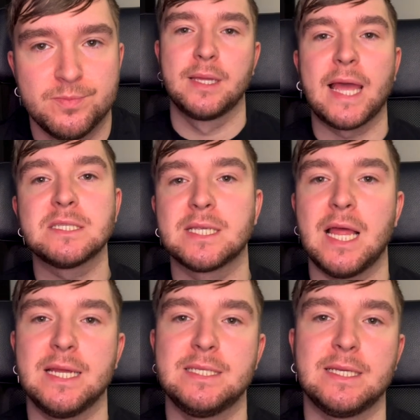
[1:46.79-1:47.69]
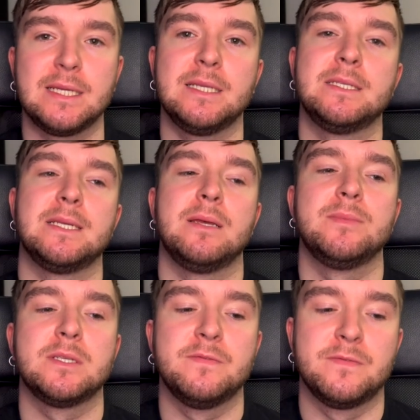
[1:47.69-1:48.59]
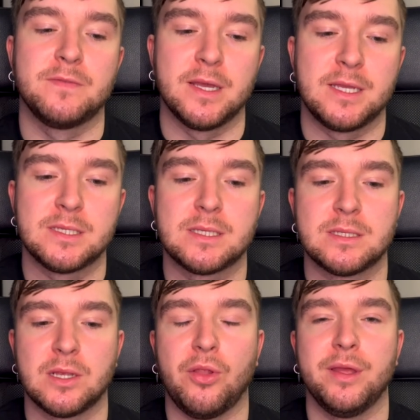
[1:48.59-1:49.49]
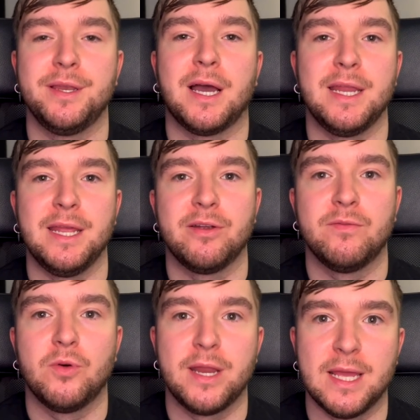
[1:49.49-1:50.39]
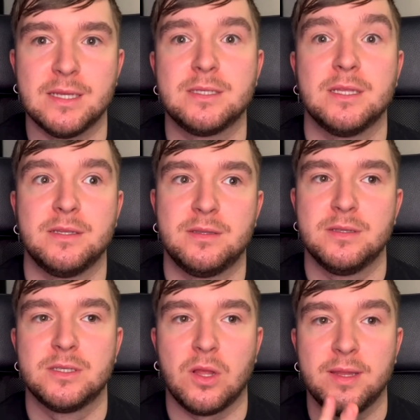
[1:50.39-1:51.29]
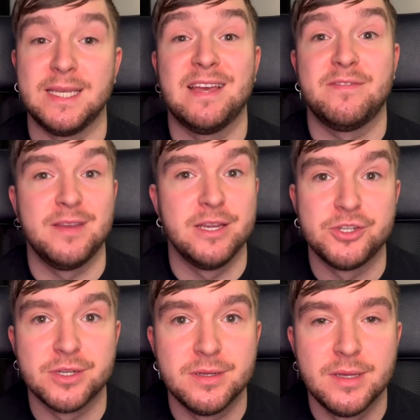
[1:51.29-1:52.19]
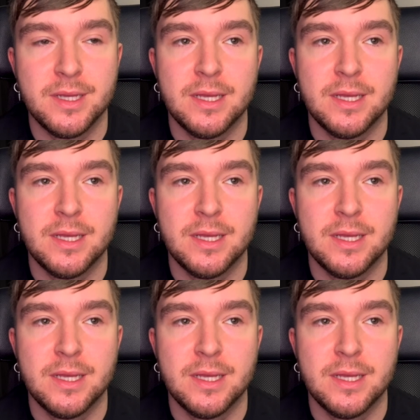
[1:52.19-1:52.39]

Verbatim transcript: Gaslighting in terms of like a solid idea of what it is, the, the solid definition,